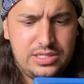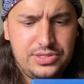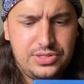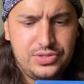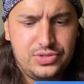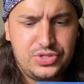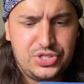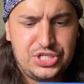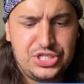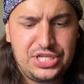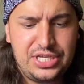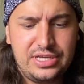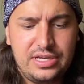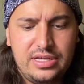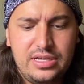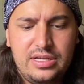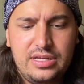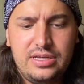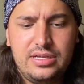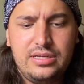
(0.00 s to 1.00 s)

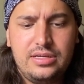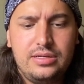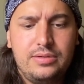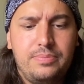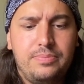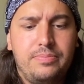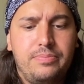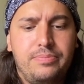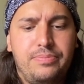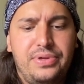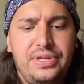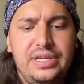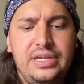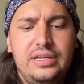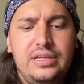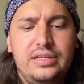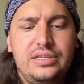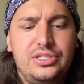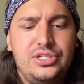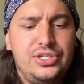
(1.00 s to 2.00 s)
singer
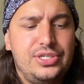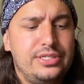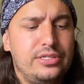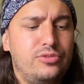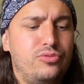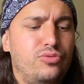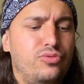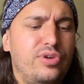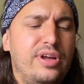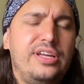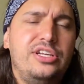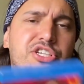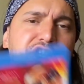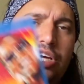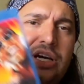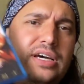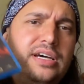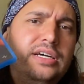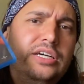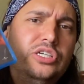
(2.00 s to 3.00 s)
pianist Ray
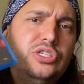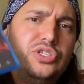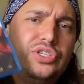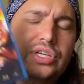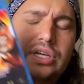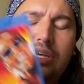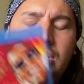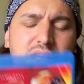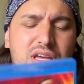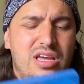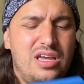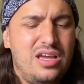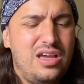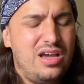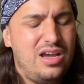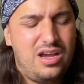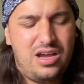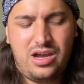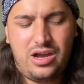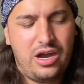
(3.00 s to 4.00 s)
Charles.
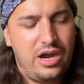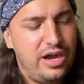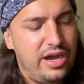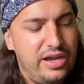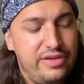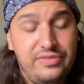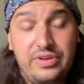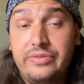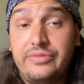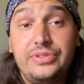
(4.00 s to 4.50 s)
I've never